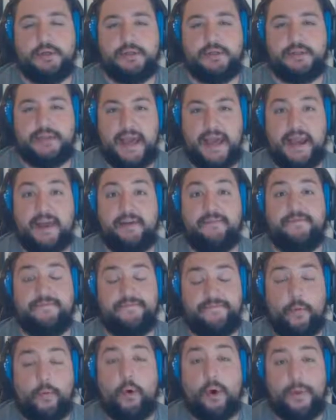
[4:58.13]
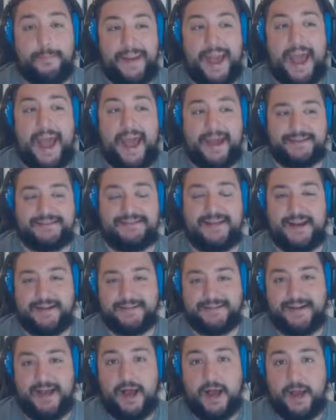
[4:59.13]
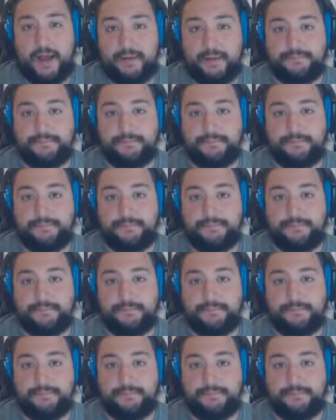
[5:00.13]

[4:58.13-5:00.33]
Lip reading: getting 4 packs at a time.